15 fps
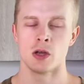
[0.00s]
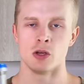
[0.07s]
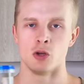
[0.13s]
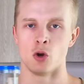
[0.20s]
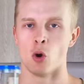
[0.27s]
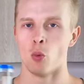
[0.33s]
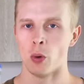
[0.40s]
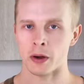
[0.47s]
You
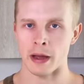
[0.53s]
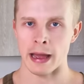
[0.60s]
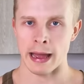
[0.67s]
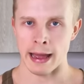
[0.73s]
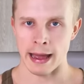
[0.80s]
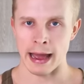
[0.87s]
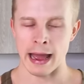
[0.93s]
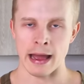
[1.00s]
don't want to
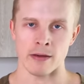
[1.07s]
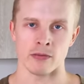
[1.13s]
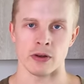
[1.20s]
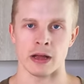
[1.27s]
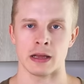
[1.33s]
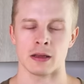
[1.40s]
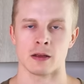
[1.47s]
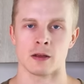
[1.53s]
have
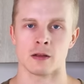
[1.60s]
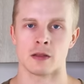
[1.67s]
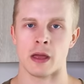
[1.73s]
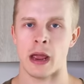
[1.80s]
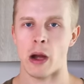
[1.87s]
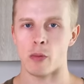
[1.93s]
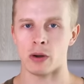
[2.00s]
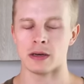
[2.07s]
like the
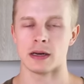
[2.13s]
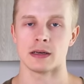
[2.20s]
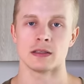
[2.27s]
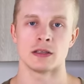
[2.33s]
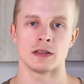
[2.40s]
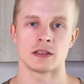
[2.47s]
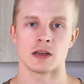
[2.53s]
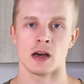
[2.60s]
herring that
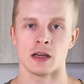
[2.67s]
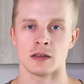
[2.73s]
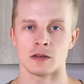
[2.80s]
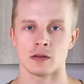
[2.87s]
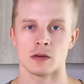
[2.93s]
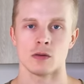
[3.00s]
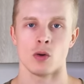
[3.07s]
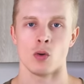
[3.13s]
is inside
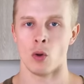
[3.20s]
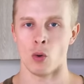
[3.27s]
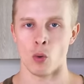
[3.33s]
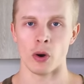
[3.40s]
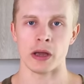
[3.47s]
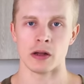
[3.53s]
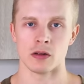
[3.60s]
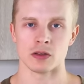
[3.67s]

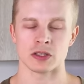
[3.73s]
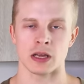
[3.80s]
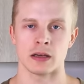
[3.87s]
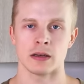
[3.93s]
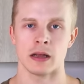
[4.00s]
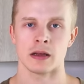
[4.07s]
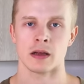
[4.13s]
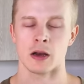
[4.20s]
oils
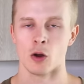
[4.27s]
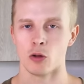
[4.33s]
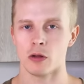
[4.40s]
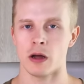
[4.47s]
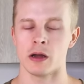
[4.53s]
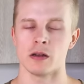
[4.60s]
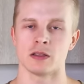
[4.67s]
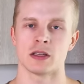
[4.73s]
and like
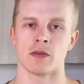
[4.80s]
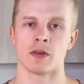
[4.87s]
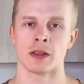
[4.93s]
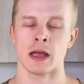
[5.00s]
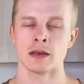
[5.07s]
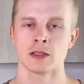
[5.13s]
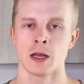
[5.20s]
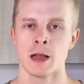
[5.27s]
canola oil and stuff like
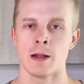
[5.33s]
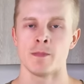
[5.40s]
that.